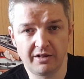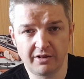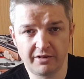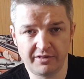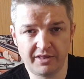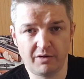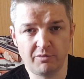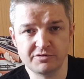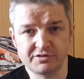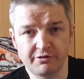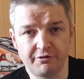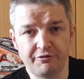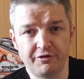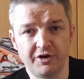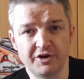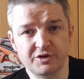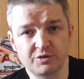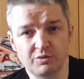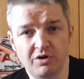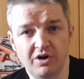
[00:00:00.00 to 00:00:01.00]
That was the
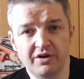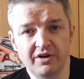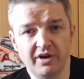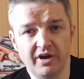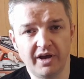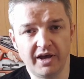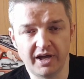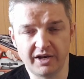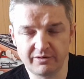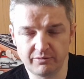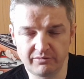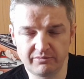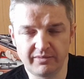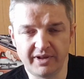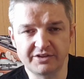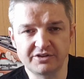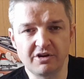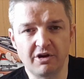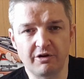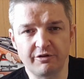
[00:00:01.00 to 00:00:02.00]
first one, and
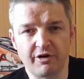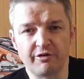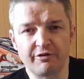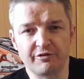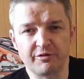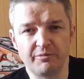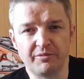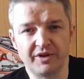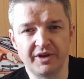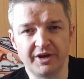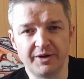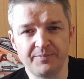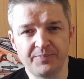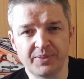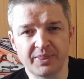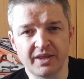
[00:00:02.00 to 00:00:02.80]
it's gone on from there.